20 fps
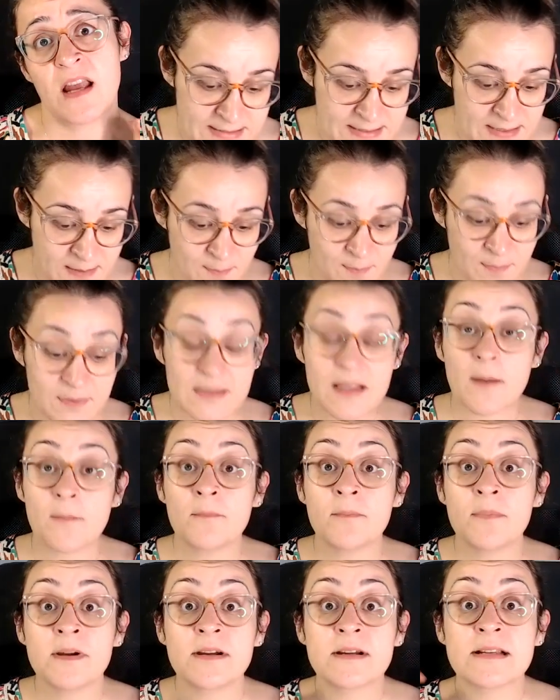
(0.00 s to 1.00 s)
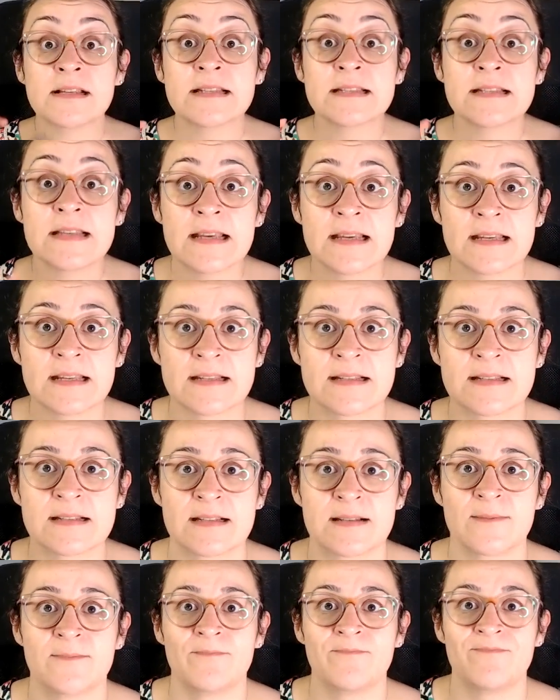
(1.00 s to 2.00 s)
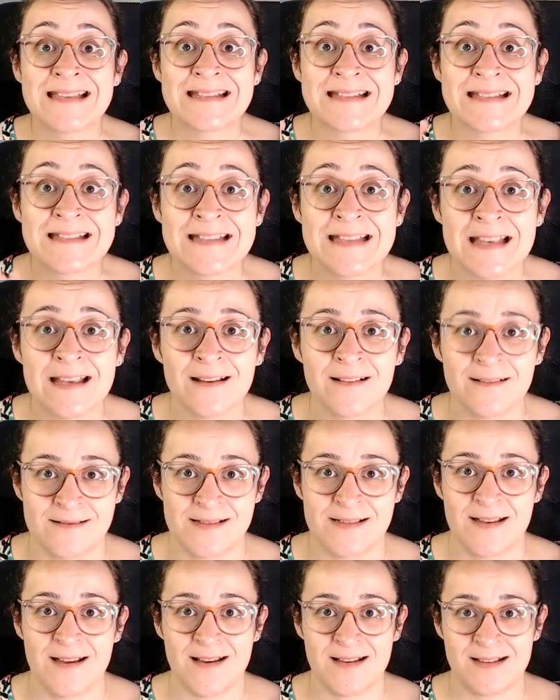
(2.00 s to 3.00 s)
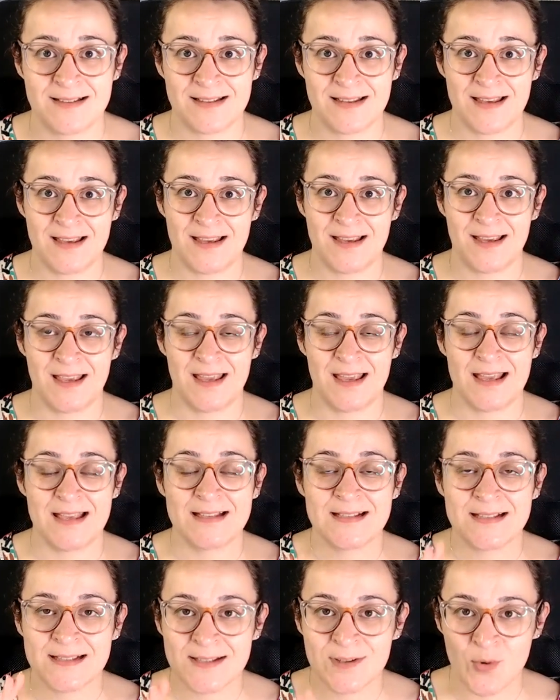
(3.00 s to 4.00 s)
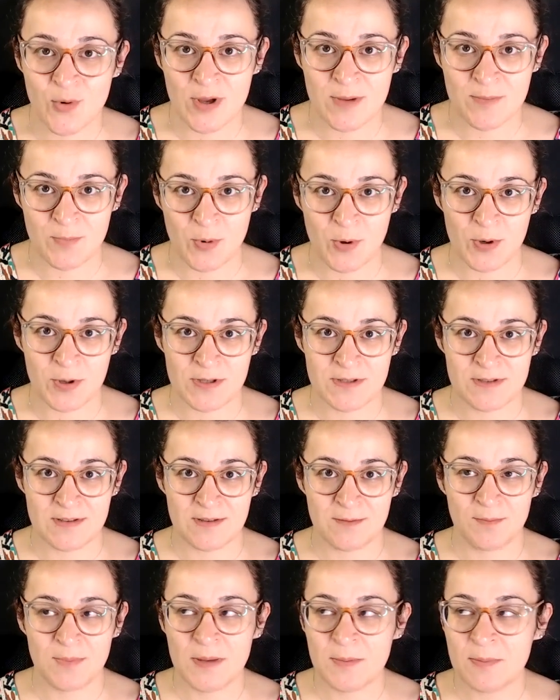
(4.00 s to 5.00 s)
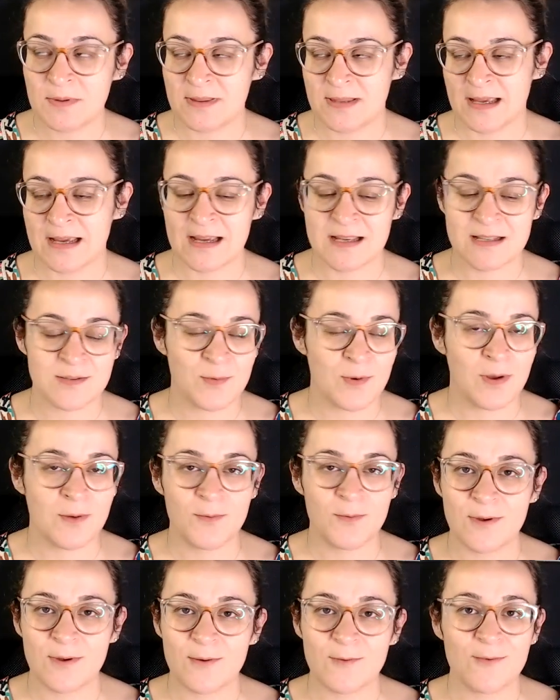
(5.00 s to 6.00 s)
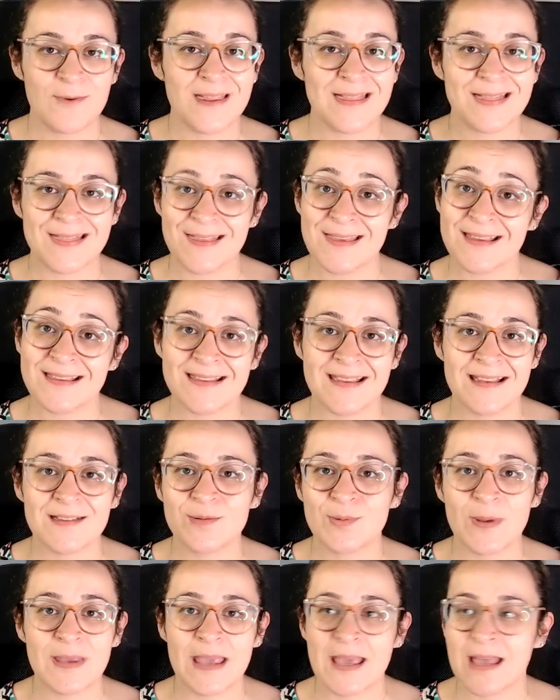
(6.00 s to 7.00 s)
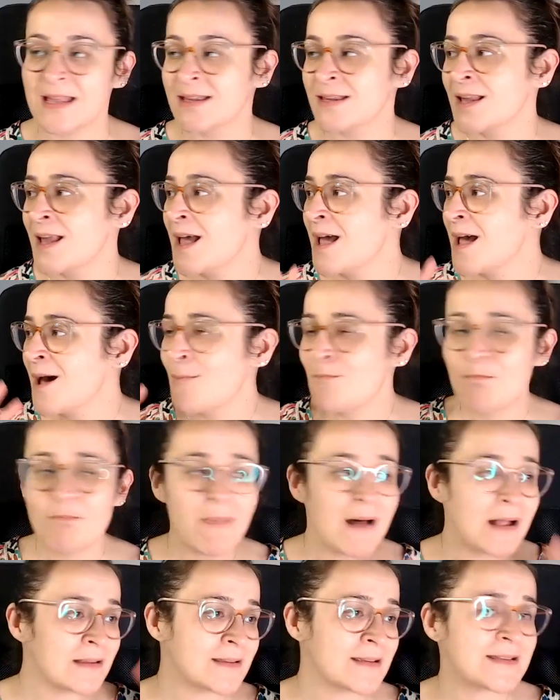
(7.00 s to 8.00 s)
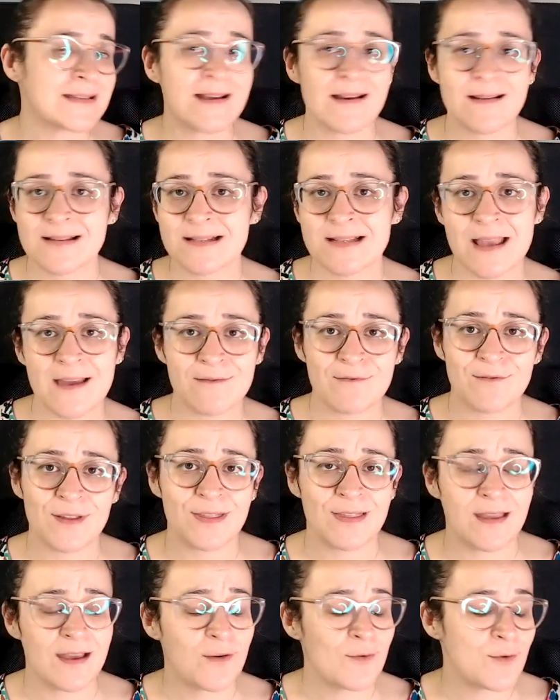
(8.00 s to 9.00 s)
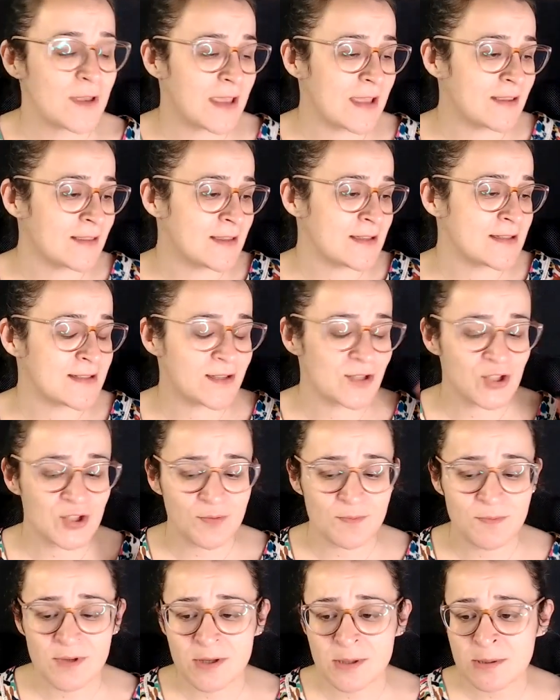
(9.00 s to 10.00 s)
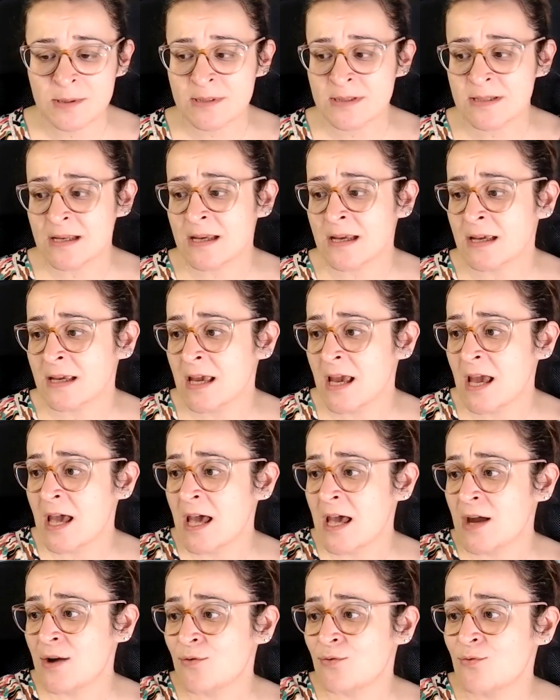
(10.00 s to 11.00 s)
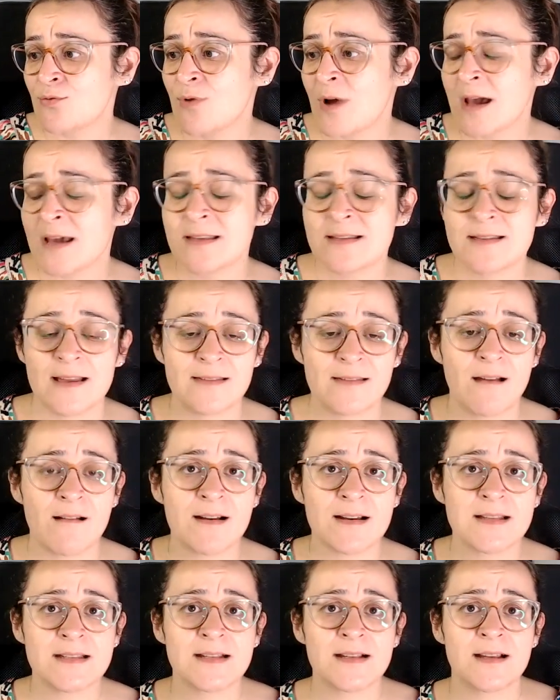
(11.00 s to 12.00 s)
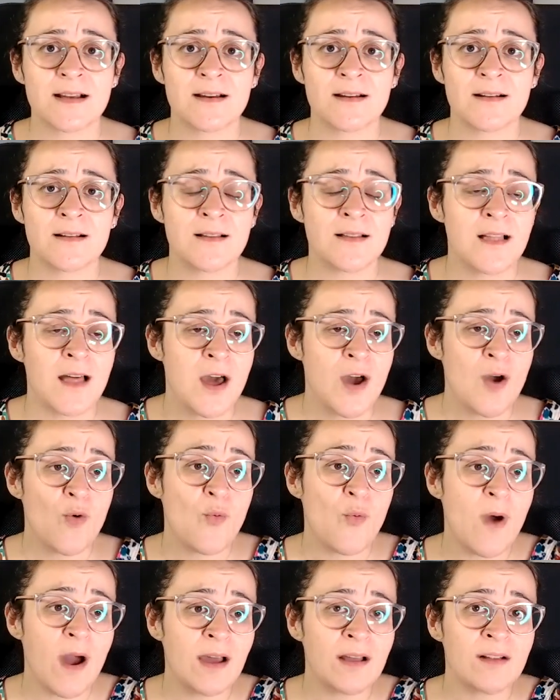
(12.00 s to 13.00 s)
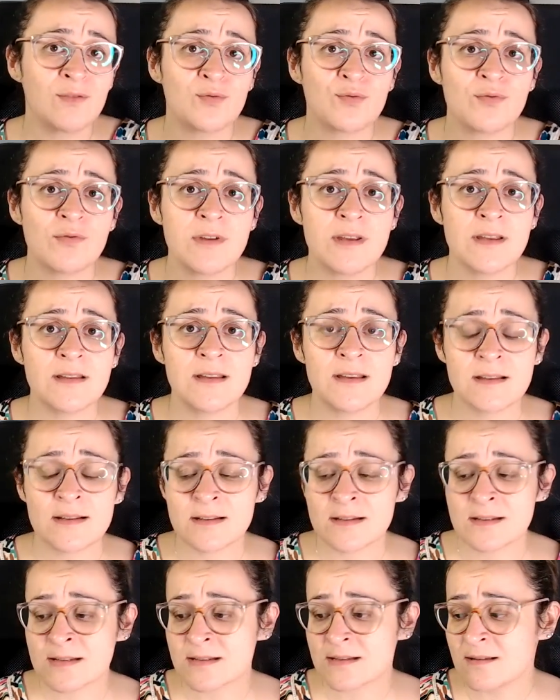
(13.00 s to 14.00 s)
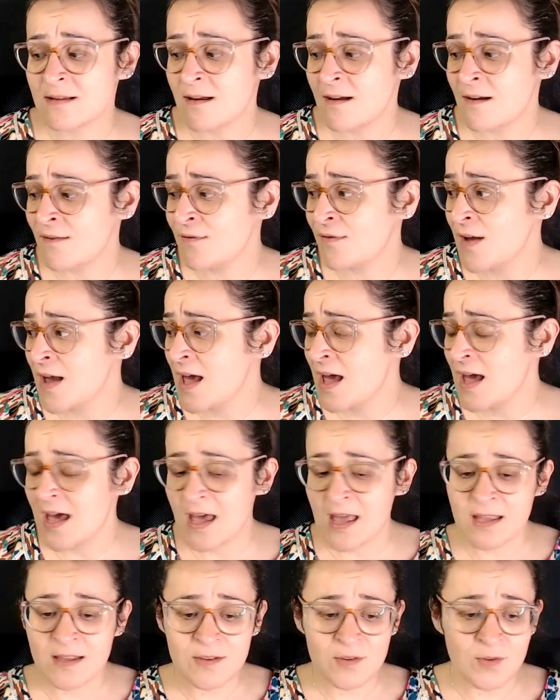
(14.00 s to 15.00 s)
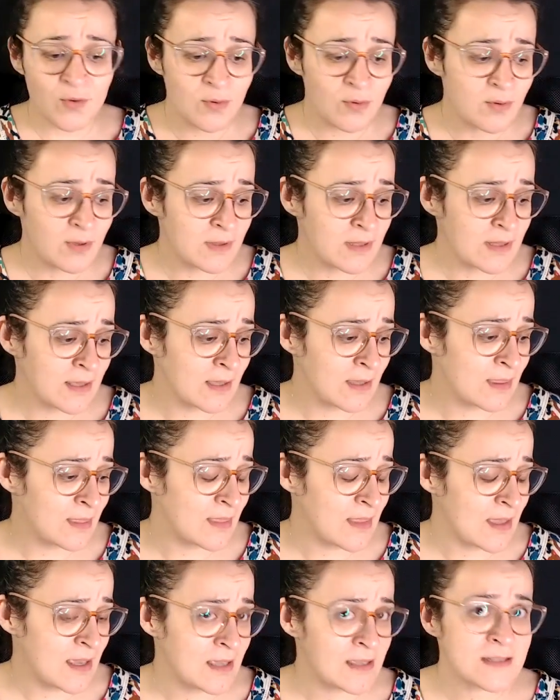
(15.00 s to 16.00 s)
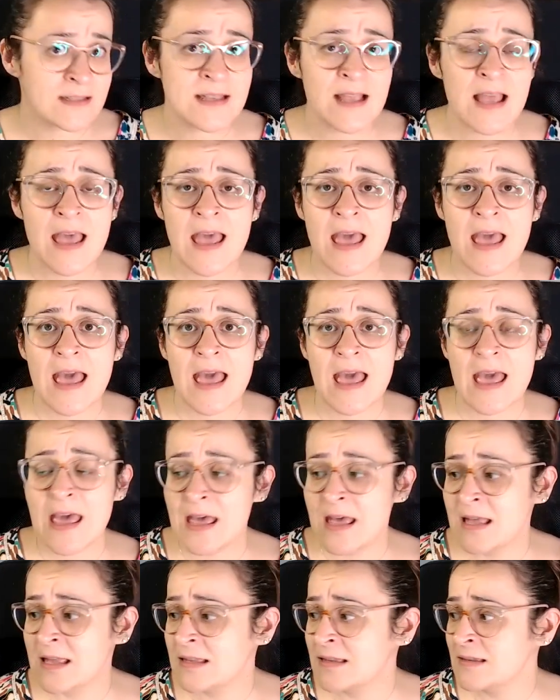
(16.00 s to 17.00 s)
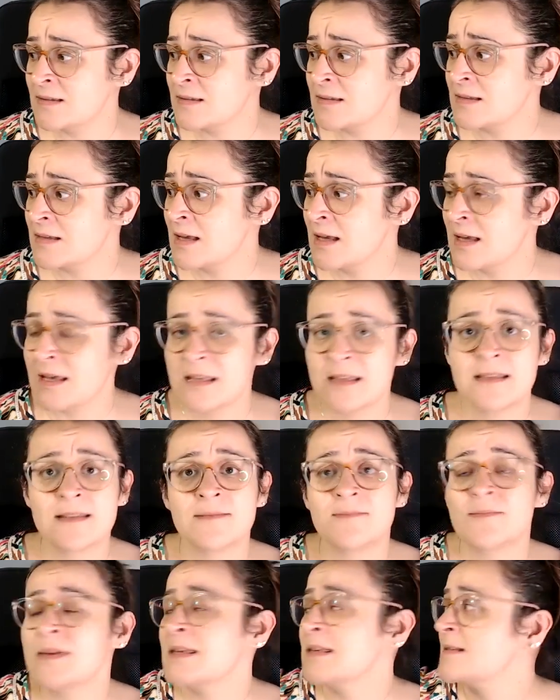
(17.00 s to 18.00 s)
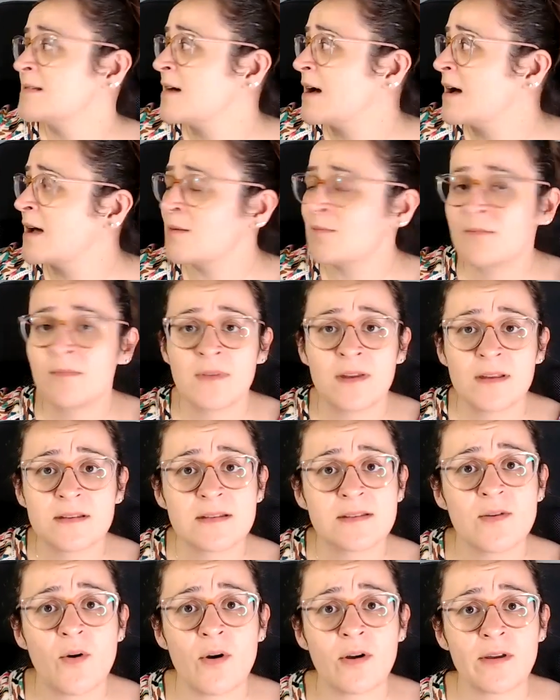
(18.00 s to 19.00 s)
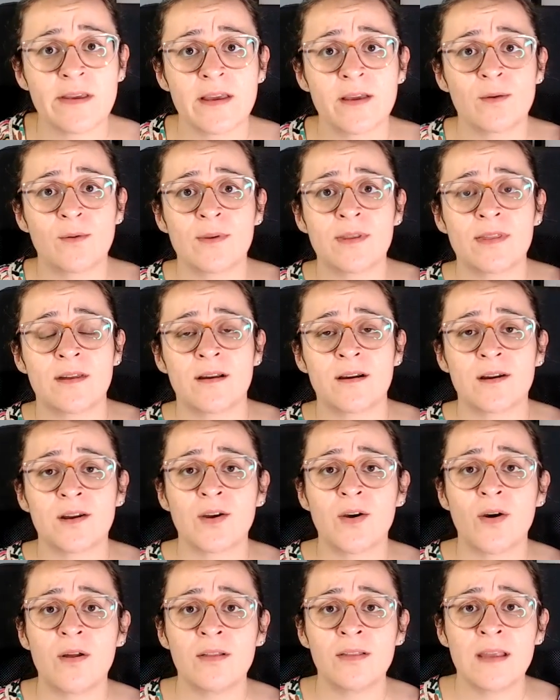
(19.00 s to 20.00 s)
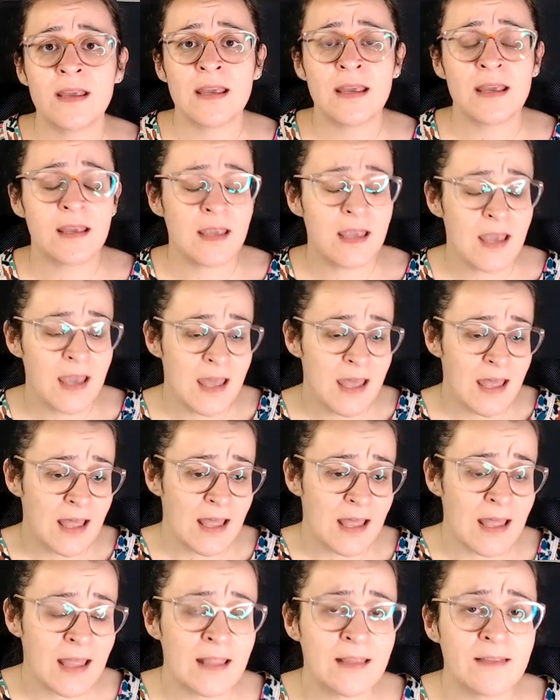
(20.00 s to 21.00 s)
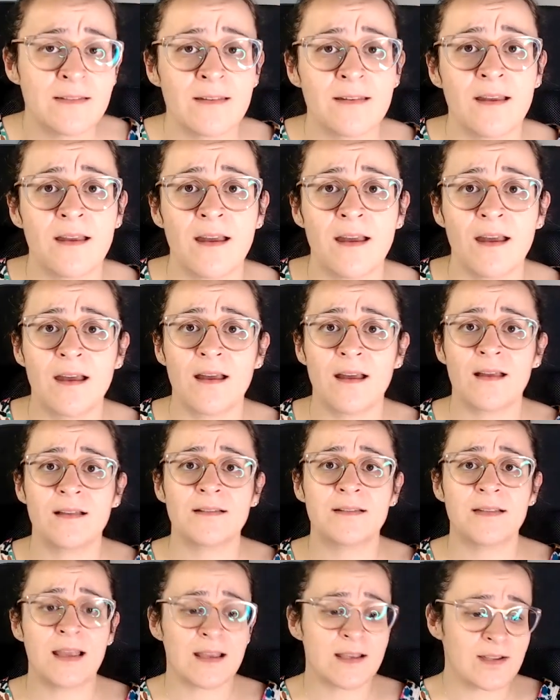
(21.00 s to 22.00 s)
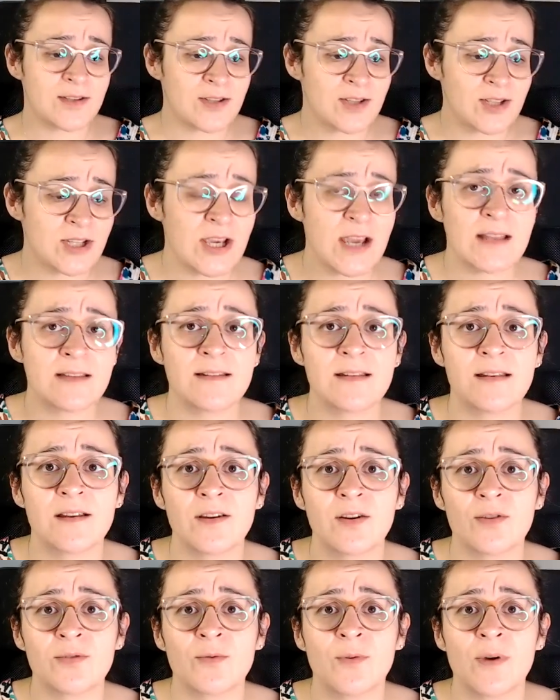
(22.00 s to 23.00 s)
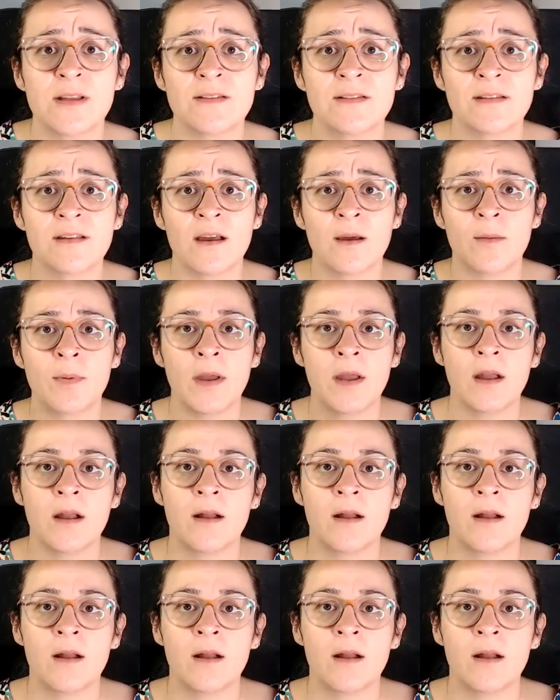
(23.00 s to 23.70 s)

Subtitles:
Tip number 6, single tasking. It's so important. People like us, we think that we can multitask everything. We can listen to music, write an article while reading stuff and Googling things, and in the meantime, talking with our colleague and like chatting on WhatsApp.